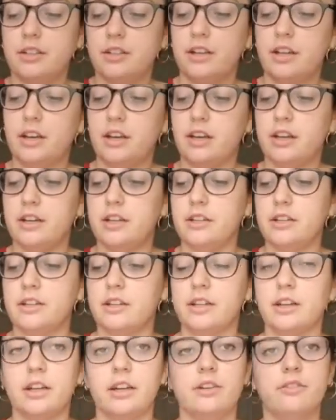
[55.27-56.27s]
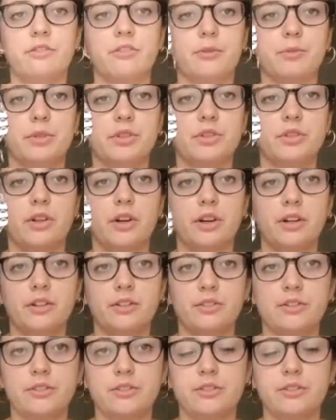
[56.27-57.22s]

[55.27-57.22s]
and again from a scarf.